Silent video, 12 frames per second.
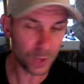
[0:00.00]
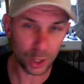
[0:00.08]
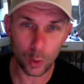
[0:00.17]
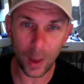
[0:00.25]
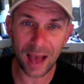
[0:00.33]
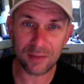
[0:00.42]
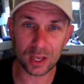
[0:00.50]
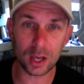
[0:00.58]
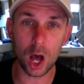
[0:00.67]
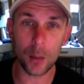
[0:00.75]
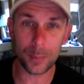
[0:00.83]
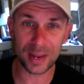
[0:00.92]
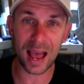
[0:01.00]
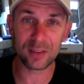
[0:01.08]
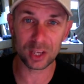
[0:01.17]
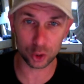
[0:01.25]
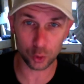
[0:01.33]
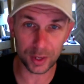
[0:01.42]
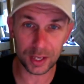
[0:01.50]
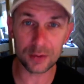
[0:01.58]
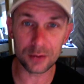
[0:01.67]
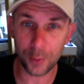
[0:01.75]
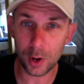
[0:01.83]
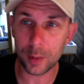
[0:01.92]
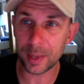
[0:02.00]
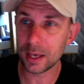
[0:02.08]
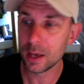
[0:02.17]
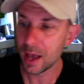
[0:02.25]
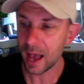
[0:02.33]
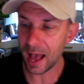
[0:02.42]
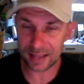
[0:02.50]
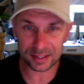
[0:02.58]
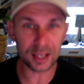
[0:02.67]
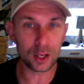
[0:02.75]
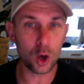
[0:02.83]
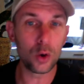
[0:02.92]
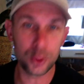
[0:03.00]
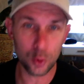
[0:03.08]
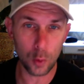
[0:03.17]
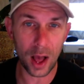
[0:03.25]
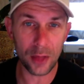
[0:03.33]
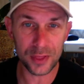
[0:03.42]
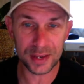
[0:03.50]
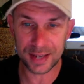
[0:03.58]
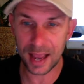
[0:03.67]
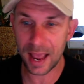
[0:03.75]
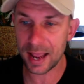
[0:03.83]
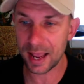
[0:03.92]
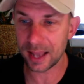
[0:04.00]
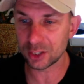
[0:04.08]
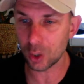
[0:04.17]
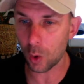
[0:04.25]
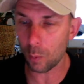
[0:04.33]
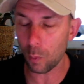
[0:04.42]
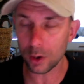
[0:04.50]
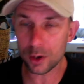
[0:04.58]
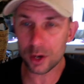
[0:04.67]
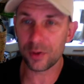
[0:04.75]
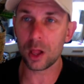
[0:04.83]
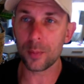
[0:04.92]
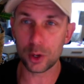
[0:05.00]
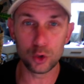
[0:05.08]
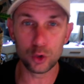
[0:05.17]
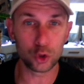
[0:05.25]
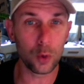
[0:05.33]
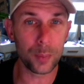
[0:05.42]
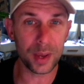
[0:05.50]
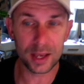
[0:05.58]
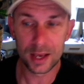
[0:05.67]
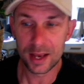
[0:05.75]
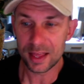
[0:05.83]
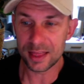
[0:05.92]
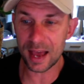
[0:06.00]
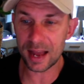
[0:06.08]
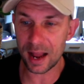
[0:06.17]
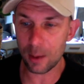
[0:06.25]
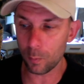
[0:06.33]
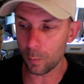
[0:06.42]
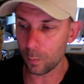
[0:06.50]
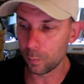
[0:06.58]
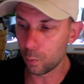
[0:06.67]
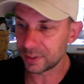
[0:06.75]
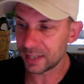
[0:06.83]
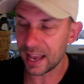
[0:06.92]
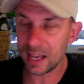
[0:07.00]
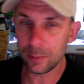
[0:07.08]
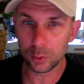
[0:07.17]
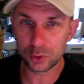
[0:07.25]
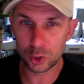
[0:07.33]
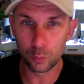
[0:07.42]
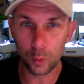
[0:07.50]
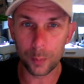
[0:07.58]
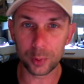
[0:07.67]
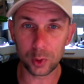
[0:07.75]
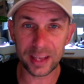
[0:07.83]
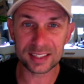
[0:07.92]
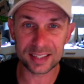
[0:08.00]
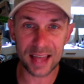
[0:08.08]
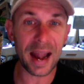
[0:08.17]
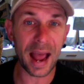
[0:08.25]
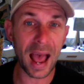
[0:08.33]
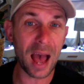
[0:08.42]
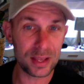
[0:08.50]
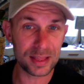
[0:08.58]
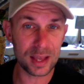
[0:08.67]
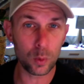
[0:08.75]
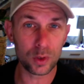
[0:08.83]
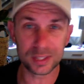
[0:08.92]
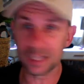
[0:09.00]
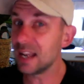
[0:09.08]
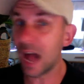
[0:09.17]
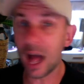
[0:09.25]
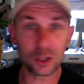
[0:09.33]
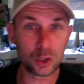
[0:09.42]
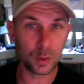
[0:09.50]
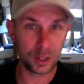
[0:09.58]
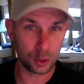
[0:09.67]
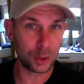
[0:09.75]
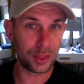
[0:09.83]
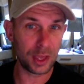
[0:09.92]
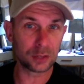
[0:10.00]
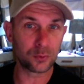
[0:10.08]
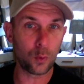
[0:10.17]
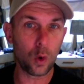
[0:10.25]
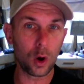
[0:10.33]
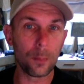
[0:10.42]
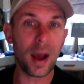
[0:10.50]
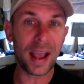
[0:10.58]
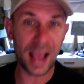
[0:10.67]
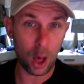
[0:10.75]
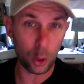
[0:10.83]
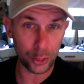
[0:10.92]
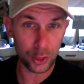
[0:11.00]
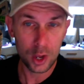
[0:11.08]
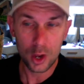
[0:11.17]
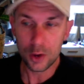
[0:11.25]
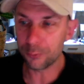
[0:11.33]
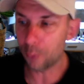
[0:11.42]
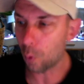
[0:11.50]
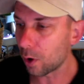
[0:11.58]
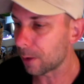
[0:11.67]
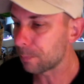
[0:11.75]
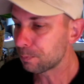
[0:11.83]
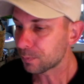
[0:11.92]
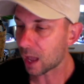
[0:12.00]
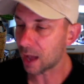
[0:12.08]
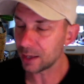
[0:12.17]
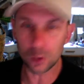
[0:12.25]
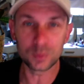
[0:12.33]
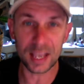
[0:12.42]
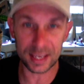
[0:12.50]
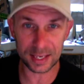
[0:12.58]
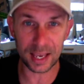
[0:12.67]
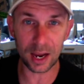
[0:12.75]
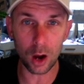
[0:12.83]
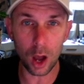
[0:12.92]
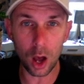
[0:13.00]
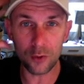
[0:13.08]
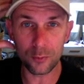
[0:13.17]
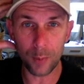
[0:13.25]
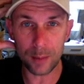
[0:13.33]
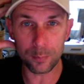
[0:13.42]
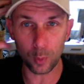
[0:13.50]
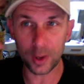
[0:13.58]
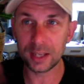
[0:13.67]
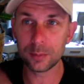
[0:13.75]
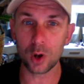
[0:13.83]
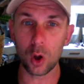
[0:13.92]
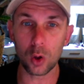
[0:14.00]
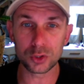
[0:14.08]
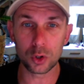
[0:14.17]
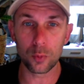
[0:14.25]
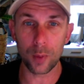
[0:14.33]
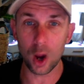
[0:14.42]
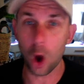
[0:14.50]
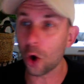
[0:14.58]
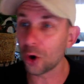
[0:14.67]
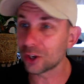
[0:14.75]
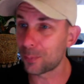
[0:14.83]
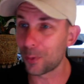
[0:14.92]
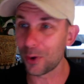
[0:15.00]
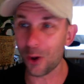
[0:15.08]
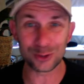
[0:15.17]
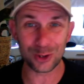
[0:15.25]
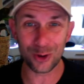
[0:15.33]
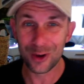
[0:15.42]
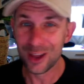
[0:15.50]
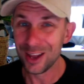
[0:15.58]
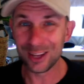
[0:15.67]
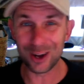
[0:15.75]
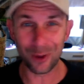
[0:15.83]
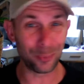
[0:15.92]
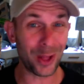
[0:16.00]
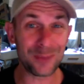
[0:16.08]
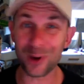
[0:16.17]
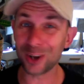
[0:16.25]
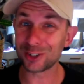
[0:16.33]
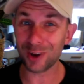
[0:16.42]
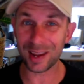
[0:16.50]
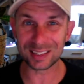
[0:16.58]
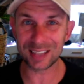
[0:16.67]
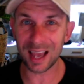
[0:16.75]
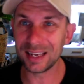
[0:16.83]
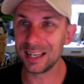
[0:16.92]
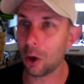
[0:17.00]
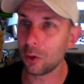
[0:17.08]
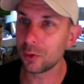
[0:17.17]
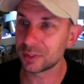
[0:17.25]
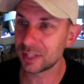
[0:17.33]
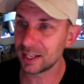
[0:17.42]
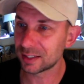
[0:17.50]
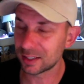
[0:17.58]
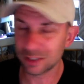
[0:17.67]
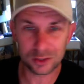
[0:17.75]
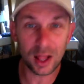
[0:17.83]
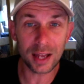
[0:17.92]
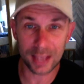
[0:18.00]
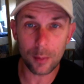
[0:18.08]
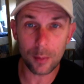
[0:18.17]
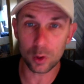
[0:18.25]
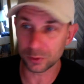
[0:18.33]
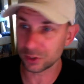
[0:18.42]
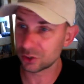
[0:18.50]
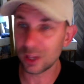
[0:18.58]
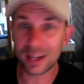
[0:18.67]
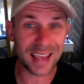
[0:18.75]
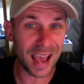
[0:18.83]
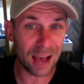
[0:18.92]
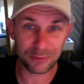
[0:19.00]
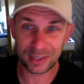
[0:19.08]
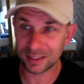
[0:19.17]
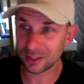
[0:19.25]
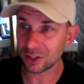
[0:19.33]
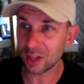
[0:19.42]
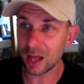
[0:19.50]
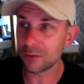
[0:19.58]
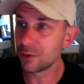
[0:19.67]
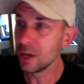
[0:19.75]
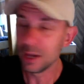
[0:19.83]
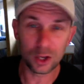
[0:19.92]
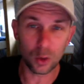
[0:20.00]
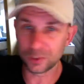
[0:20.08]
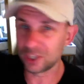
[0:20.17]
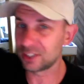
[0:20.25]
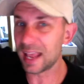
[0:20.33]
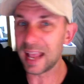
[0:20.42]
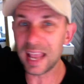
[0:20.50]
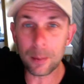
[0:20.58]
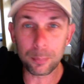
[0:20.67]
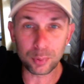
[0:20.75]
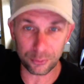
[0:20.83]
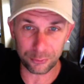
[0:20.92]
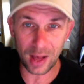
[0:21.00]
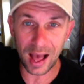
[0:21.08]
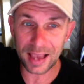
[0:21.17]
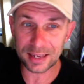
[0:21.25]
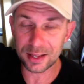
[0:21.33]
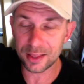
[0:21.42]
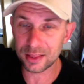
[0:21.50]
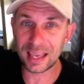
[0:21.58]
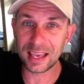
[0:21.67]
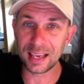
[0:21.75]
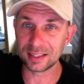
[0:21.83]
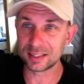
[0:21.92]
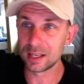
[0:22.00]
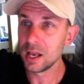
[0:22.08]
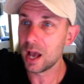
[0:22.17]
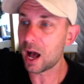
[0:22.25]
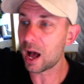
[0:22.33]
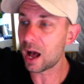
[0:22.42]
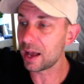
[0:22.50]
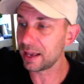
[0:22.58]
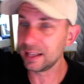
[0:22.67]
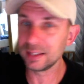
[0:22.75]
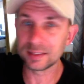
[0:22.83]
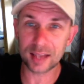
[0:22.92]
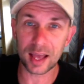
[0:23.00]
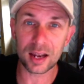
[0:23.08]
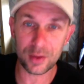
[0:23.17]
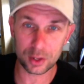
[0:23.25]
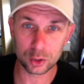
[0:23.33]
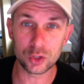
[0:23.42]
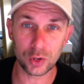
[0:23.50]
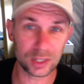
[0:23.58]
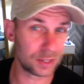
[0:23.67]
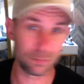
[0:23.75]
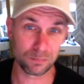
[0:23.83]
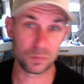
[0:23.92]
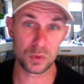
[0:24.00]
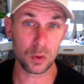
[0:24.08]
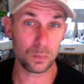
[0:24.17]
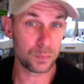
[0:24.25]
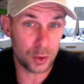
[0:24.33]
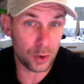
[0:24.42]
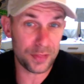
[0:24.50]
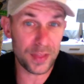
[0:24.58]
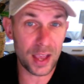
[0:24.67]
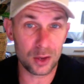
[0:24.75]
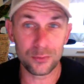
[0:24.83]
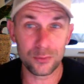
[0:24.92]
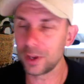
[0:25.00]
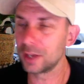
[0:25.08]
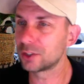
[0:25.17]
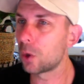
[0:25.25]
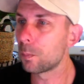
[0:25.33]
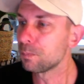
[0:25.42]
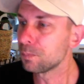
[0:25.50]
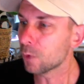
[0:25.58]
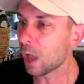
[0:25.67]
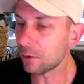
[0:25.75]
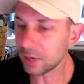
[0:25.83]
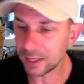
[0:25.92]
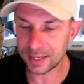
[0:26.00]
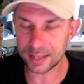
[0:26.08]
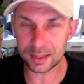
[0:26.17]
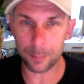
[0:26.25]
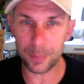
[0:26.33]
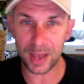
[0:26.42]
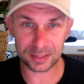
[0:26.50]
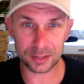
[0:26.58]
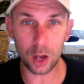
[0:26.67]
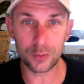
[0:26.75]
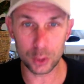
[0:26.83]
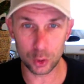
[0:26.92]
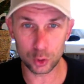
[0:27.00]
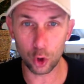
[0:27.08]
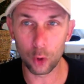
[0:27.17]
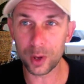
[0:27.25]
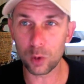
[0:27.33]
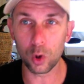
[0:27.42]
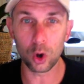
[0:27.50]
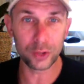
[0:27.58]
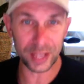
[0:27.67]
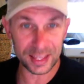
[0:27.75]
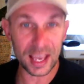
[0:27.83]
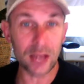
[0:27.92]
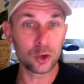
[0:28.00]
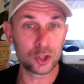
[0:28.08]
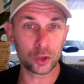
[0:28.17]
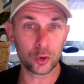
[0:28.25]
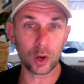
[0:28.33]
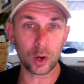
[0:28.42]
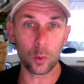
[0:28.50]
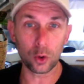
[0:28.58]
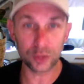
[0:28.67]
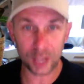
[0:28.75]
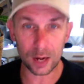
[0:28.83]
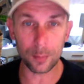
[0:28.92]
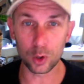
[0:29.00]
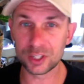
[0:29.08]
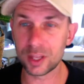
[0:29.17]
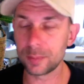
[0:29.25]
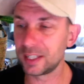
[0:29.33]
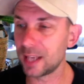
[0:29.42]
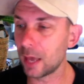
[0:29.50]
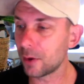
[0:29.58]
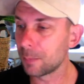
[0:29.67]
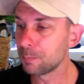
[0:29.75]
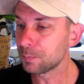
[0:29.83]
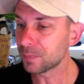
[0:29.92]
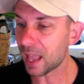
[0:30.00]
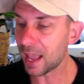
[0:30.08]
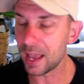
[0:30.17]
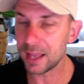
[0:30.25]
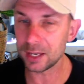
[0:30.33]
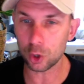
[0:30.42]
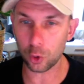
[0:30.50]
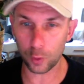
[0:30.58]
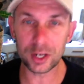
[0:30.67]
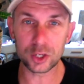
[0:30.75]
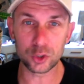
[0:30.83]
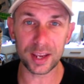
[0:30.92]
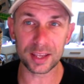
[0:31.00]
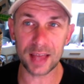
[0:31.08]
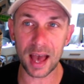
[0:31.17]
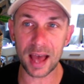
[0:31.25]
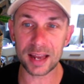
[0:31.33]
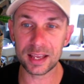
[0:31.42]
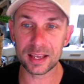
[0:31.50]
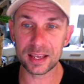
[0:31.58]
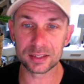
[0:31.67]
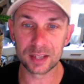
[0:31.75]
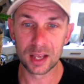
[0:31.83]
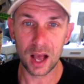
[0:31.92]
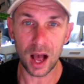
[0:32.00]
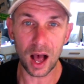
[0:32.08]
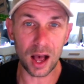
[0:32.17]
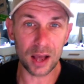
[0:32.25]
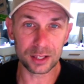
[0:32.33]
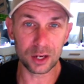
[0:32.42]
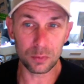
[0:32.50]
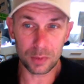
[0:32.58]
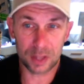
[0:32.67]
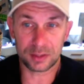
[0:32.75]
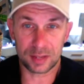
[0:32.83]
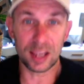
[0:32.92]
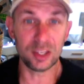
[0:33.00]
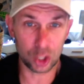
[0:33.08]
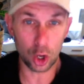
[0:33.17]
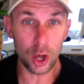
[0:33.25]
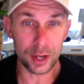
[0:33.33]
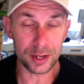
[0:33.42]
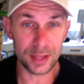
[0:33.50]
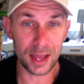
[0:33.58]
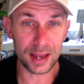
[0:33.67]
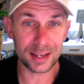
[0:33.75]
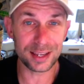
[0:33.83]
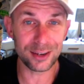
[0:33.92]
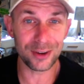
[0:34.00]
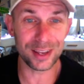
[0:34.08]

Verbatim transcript: you know, having a cup and having a drink in front of me as I go throughout the day. And so I wanted to develop a nootropic that was able to replace that habit that was not doing good things for my health, for, uh, you know, taking care of my brain, but also my heart, but also, you know, blood pressure, anxiety, all those things. Cause there's a lot of chemicals, there's a lot of caffeine, there's a lot of, you know, just amplified things uh, inside of energy drinks that you know, they're not that good for you. So how can I take the best of the nootropic world and the energy drink world and kind of merge them together and create a drink that is, uh, you know, it tastes good, that, you know,